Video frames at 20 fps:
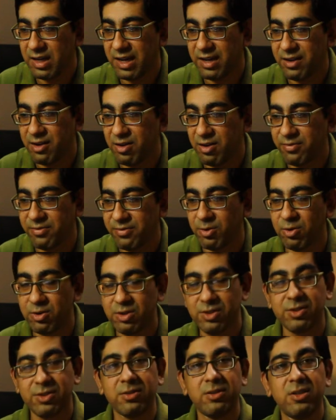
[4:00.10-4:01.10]
and of
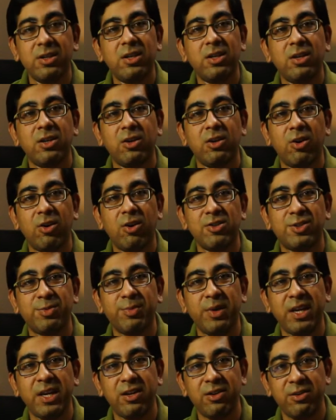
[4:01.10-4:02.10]
course,
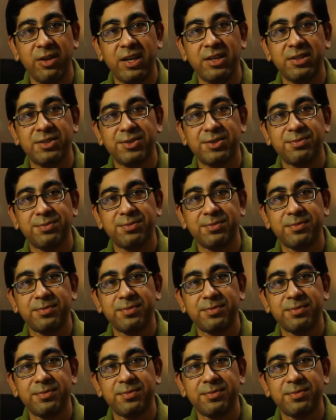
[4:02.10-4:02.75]
cosmic rays.